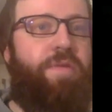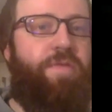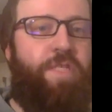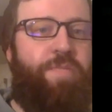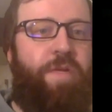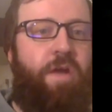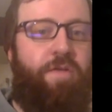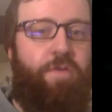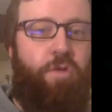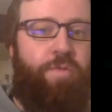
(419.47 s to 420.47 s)
of a
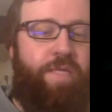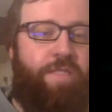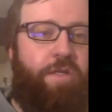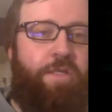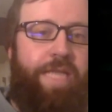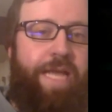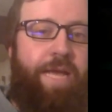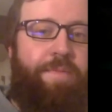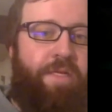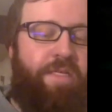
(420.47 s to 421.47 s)
spin-off group that started to
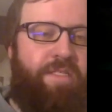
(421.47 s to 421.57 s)
happen because